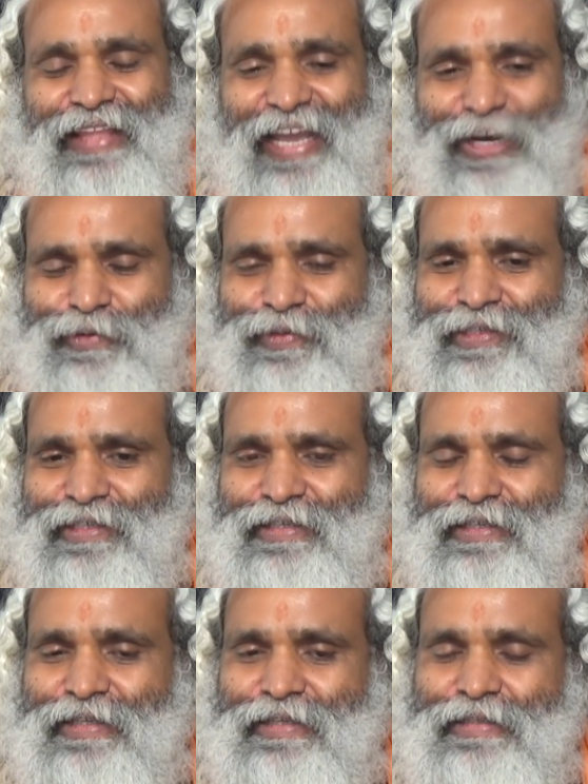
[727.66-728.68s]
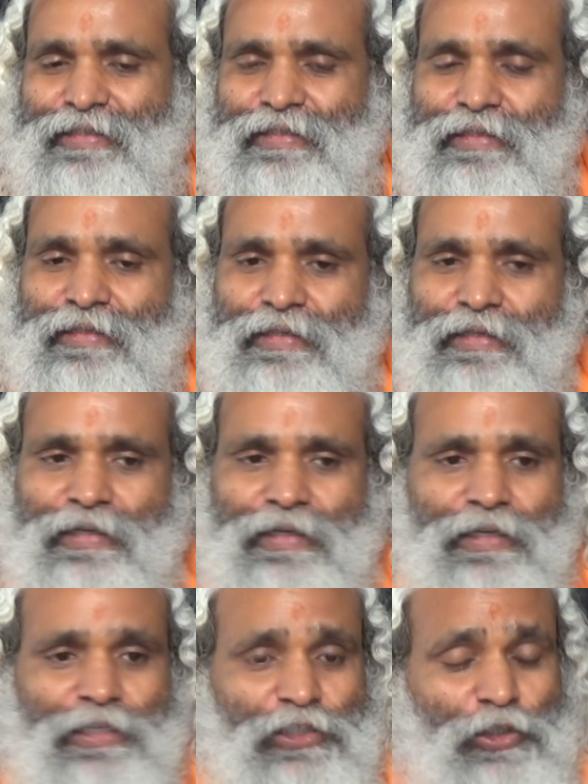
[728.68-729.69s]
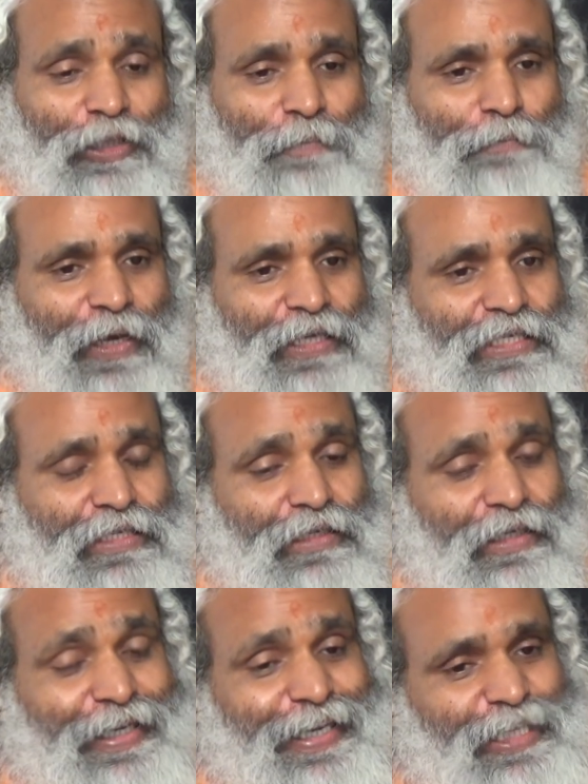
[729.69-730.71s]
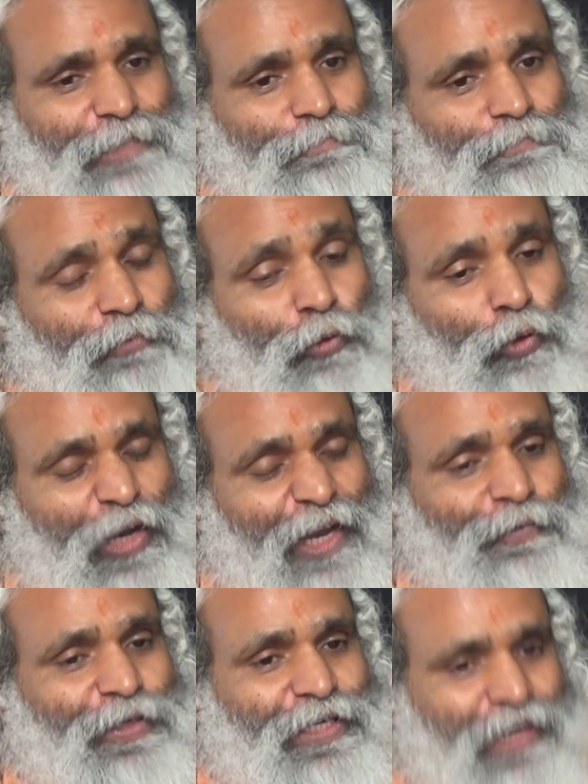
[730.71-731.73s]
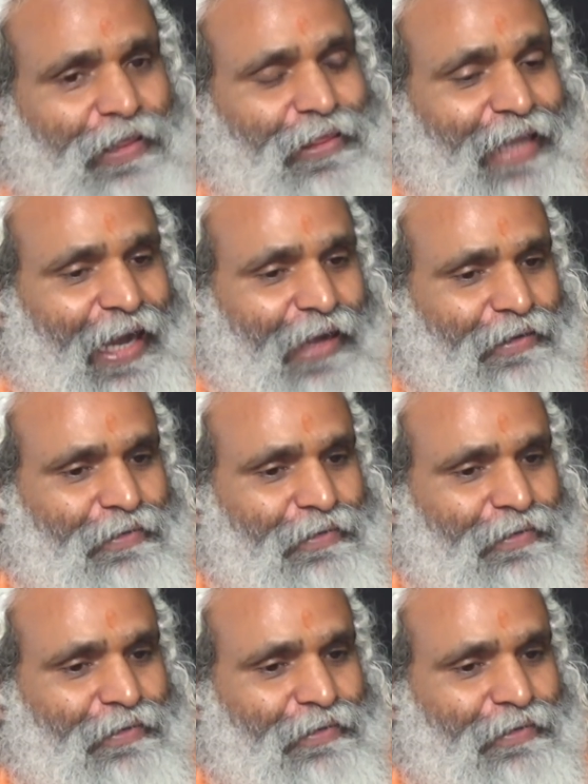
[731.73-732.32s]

However, so the person is full of Shraddha,